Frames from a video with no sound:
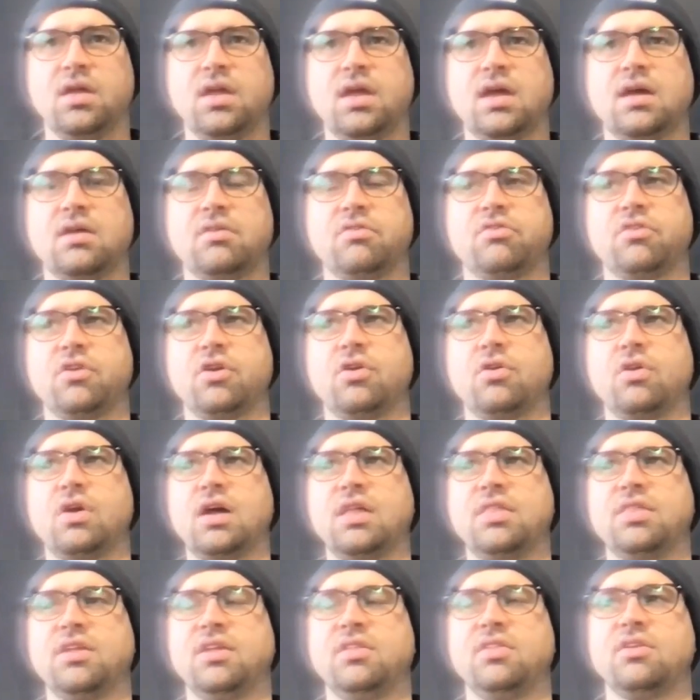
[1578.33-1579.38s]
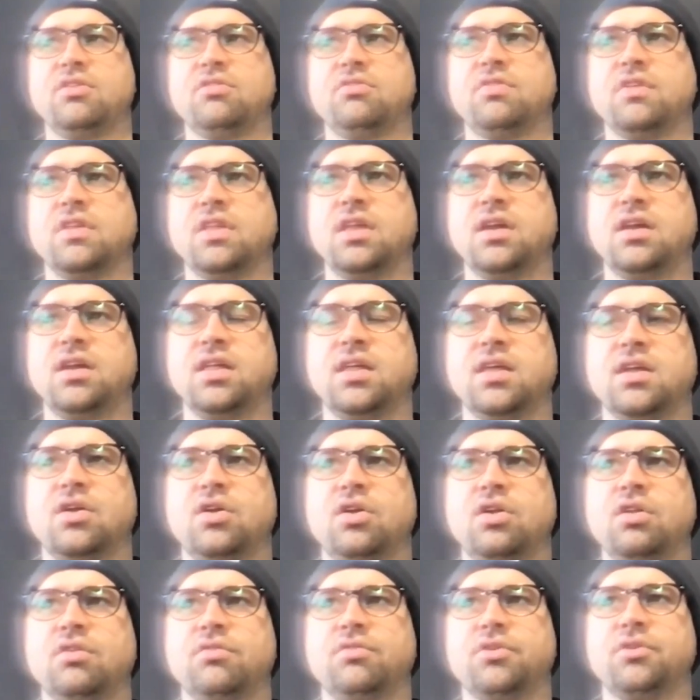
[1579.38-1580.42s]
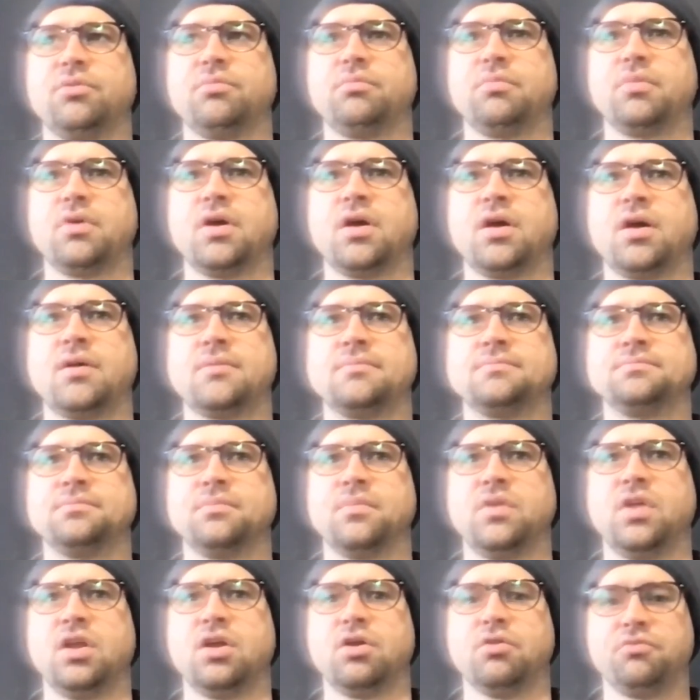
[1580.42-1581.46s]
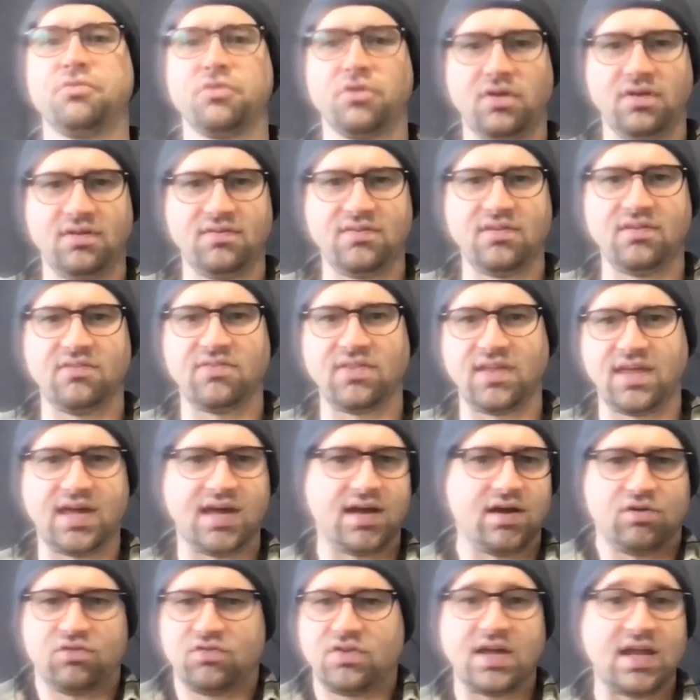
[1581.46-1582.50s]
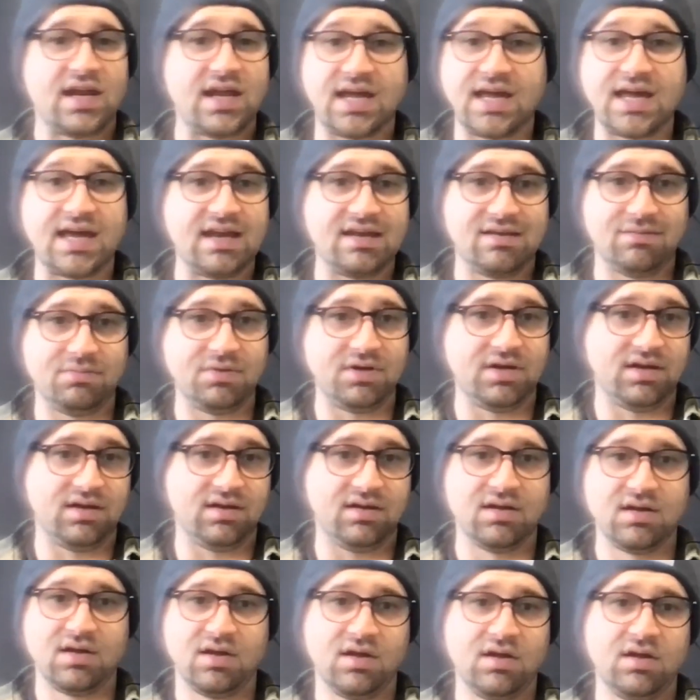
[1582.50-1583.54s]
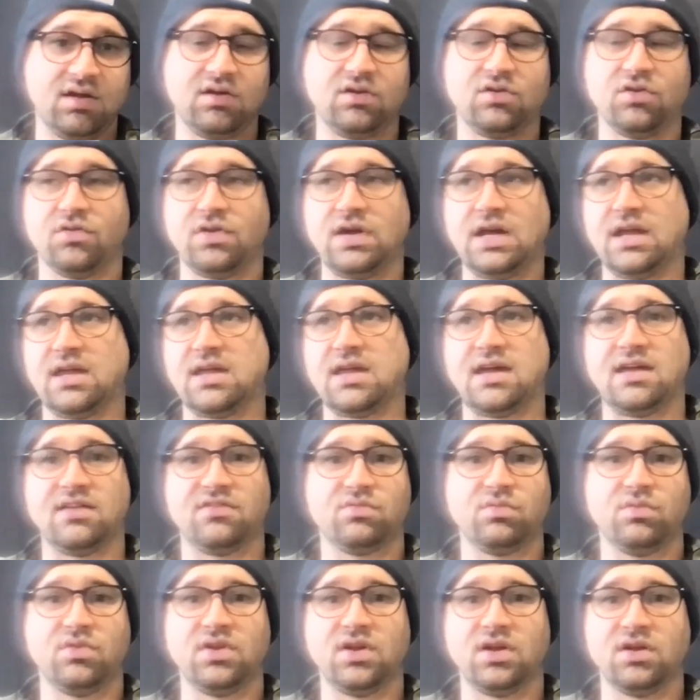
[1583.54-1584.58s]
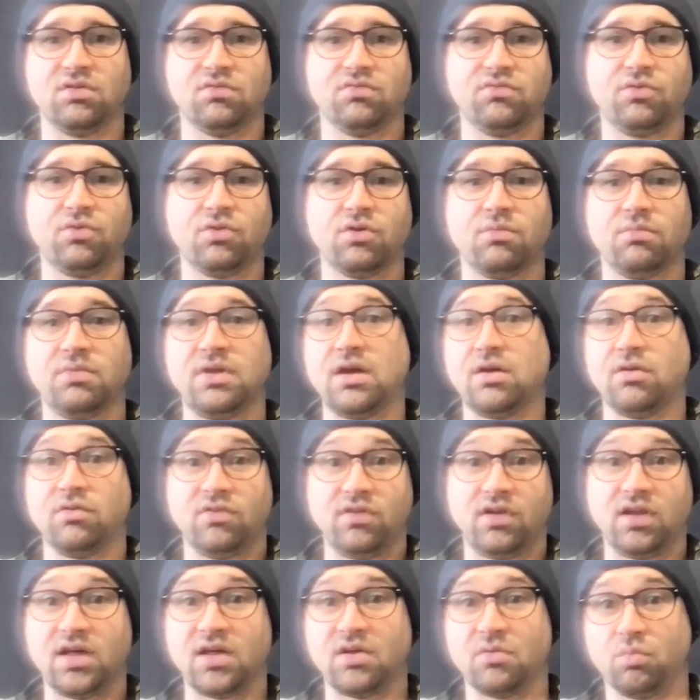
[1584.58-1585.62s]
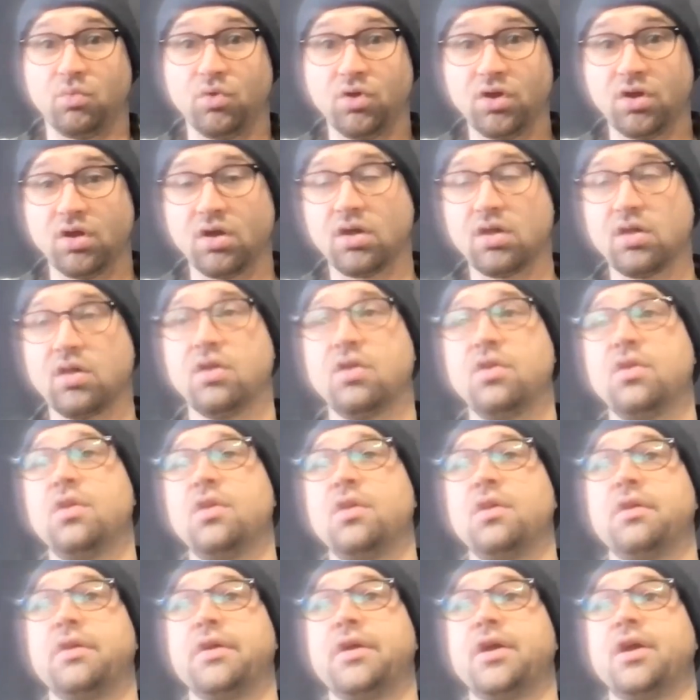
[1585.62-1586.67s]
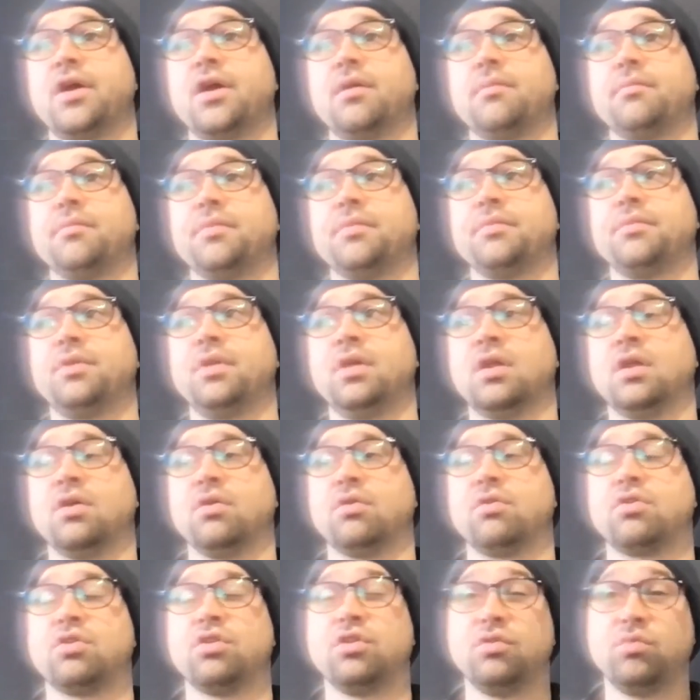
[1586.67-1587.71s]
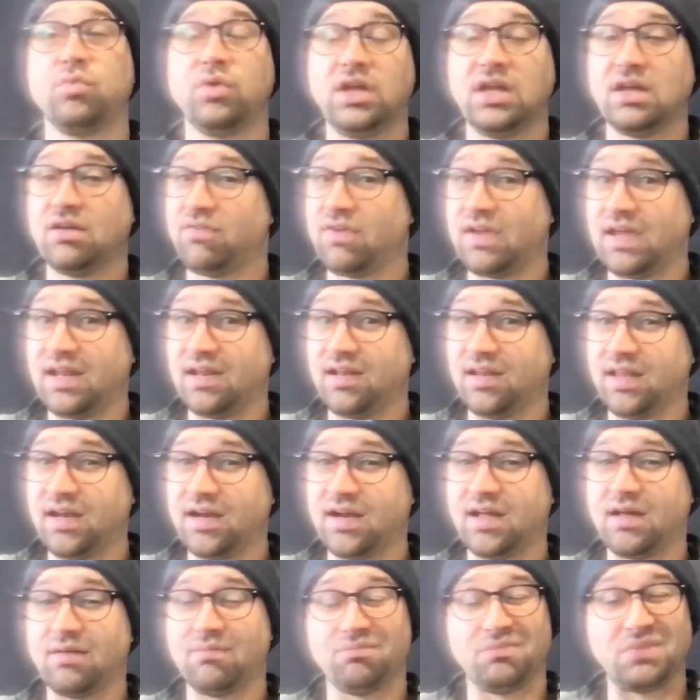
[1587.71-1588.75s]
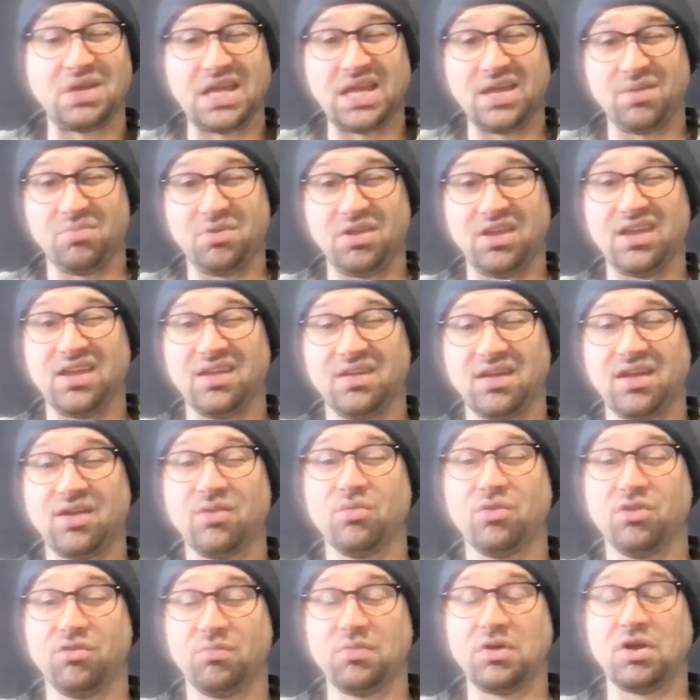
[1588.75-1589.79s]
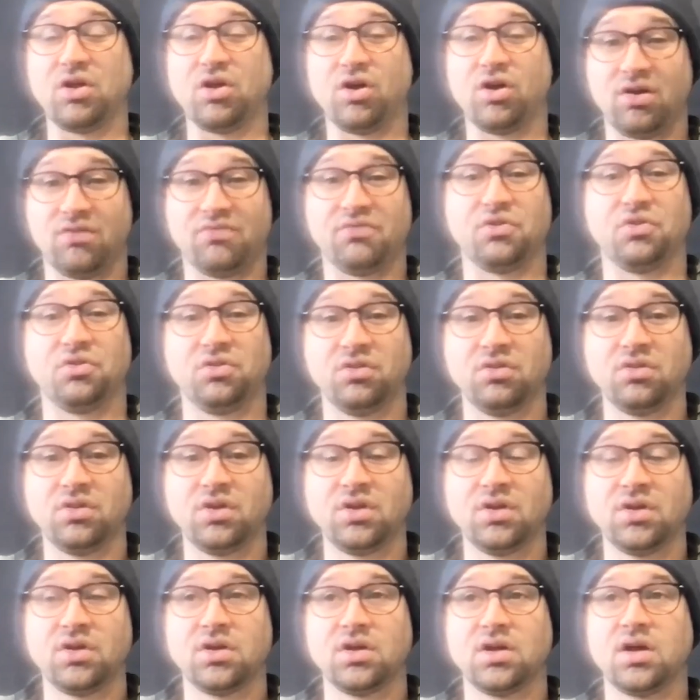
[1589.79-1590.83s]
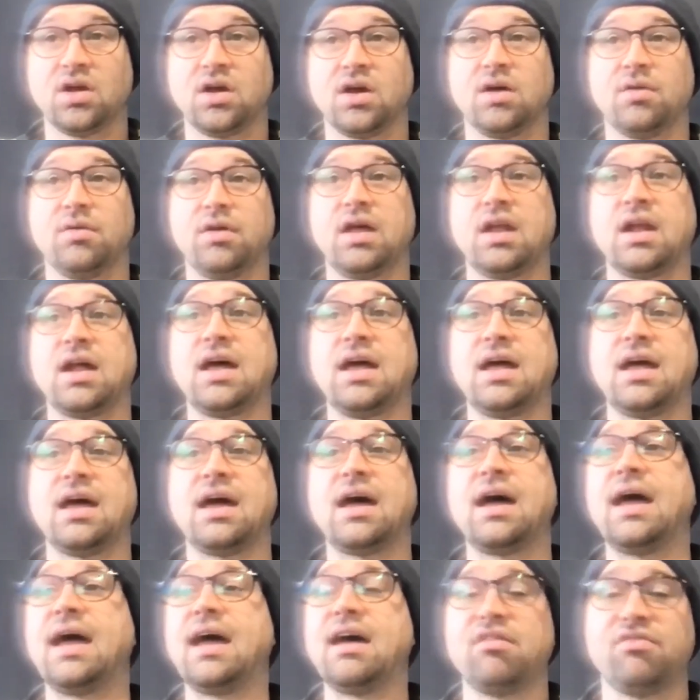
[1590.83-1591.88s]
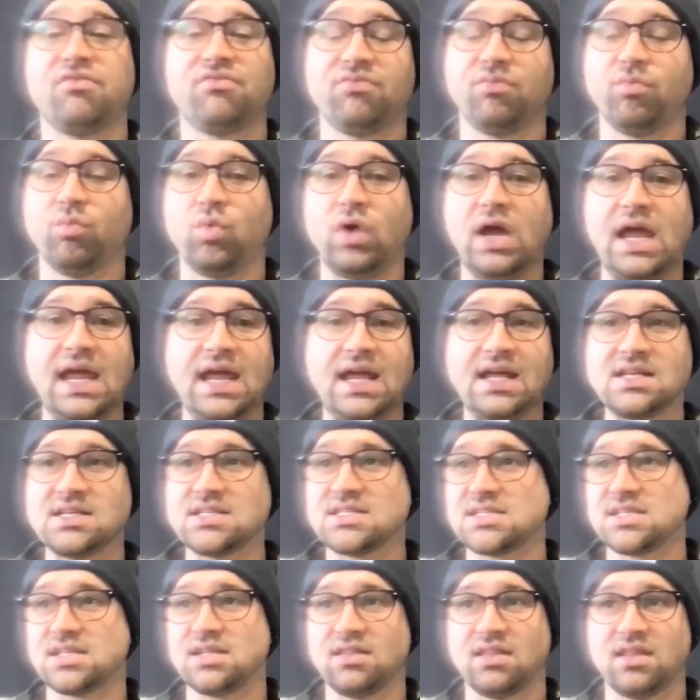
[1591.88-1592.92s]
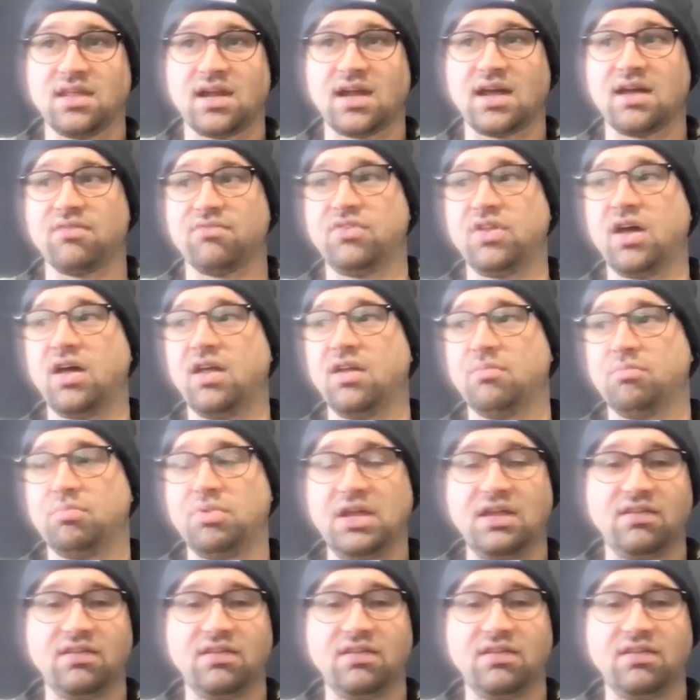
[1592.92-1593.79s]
Yeah, so I think there's validity in all of them. For instance, the couch kind of had to be direct cast with an inner form. Now, it was a lot of work. Could we have hand laid it up? Maybe. It would have been awful. And I have ways that I've done.